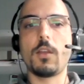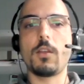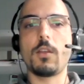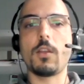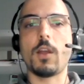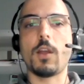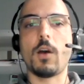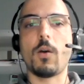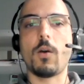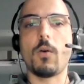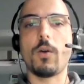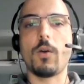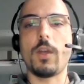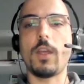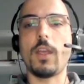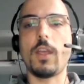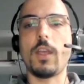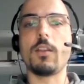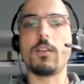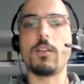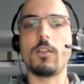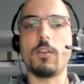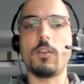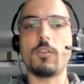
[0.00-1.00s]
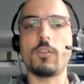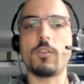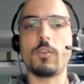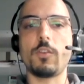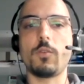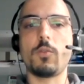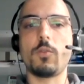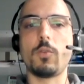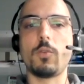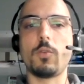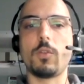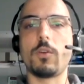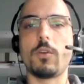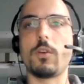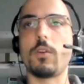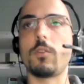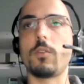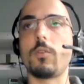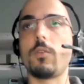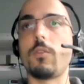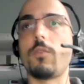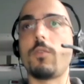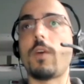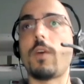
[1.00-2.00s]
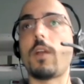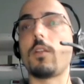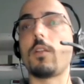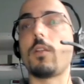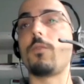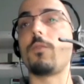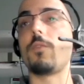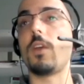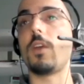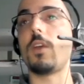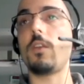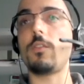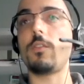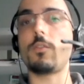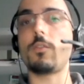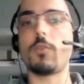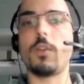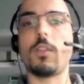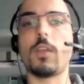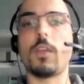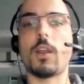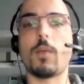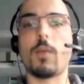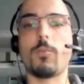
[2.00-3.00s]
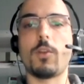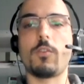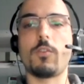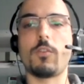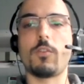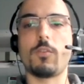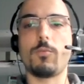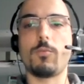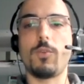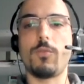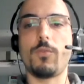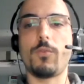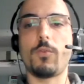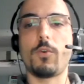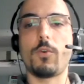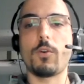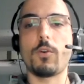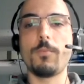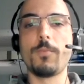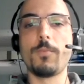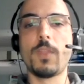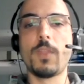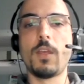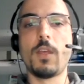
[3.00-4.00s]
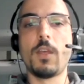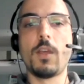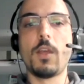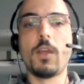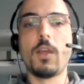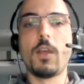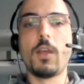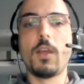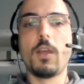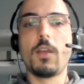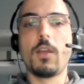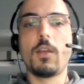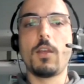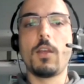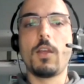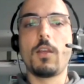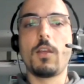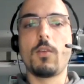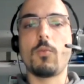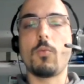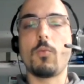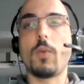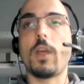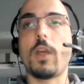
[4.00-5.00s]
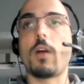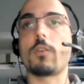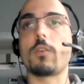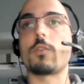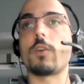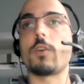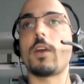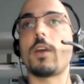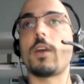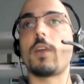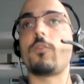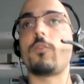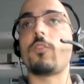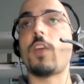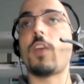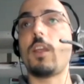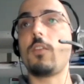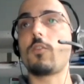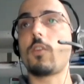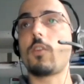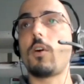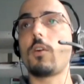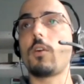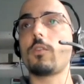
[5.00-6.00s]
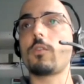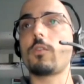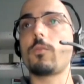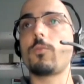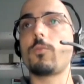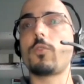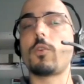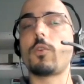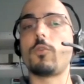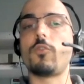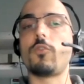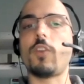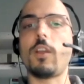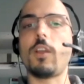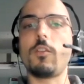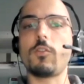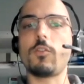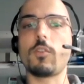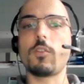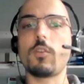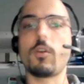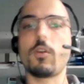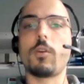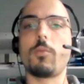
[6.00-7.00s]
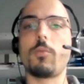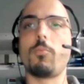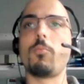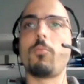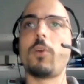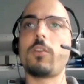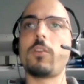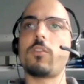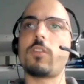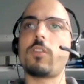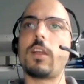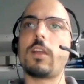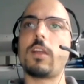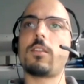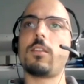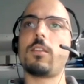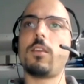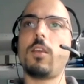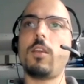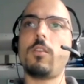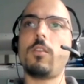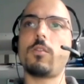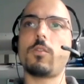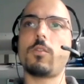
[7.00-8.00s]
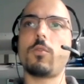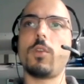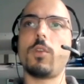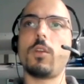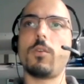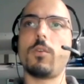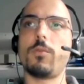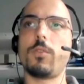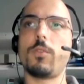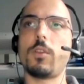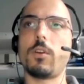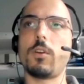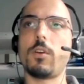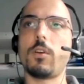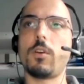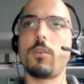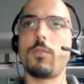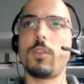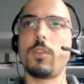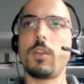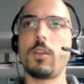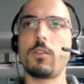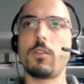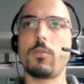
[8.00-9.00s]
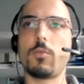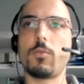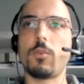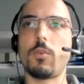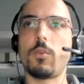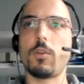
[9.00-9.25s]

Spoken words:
Now, in addition to the value of the history that I mentioned before, we also have changelogs. So changelog, much like the history of the Git